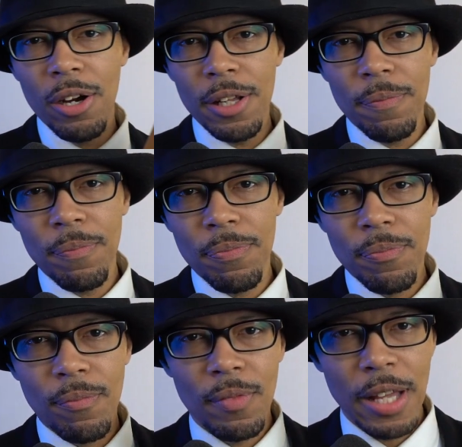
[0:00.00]
it
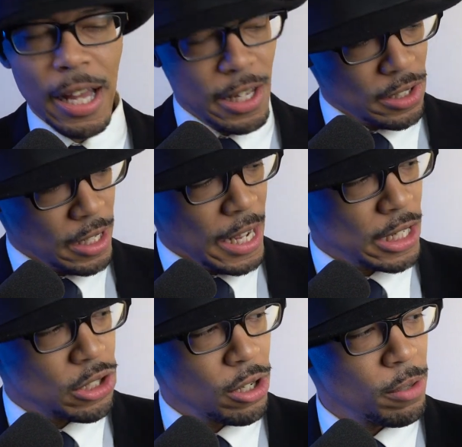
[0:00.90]
as an
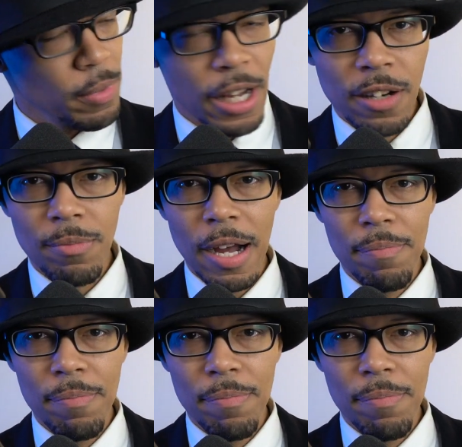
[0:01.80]
excerpt out of my